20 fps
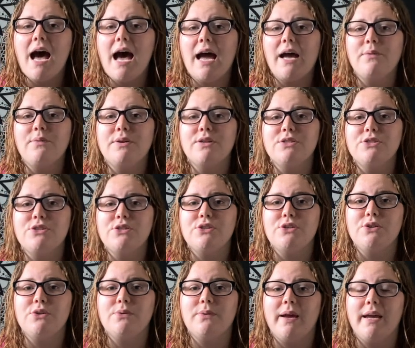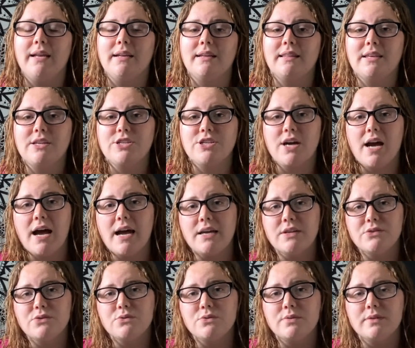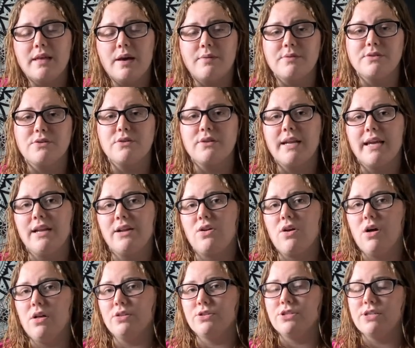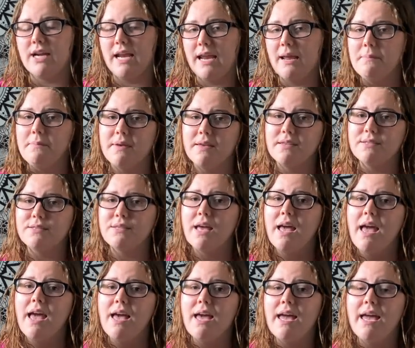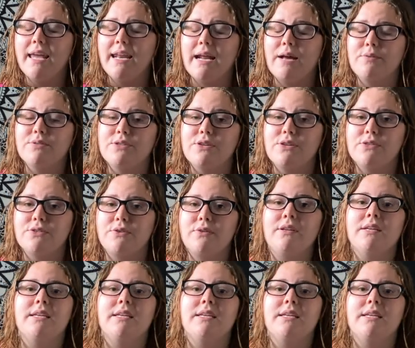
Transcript: I went to a collegiate high school that was on a college campus, and I was also